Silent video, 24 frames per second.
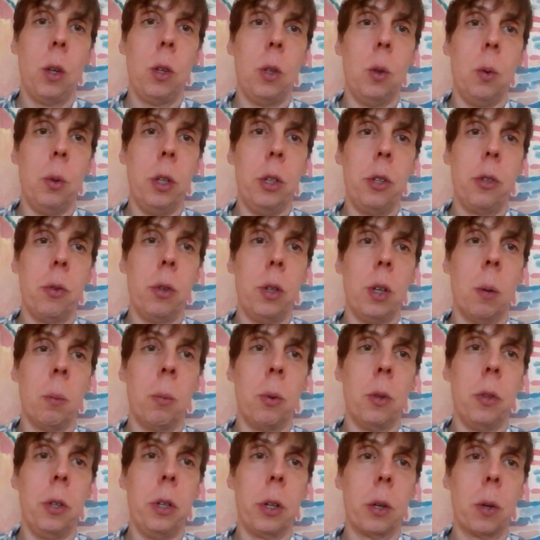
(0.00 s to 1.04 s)
you need to
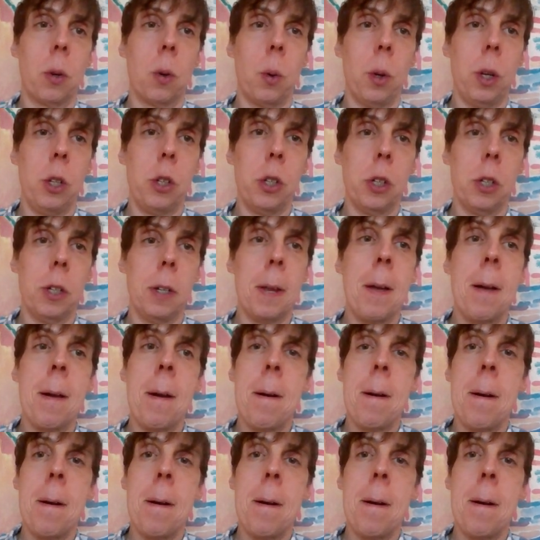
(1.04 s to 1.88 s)
remember the equation